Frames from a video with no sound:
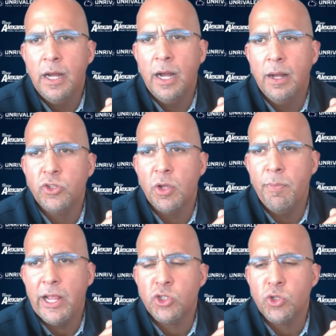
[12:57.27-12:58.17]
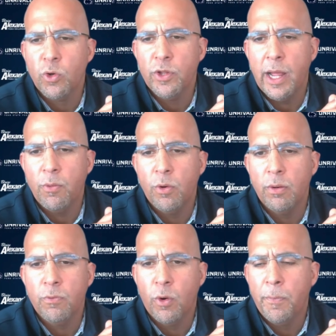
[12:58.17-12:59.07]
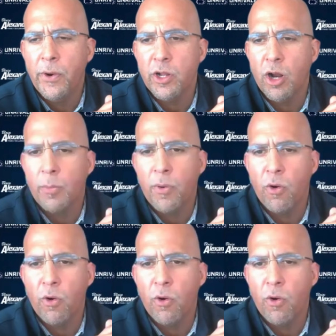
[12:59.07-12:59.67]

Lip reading: to make sure that we're putting our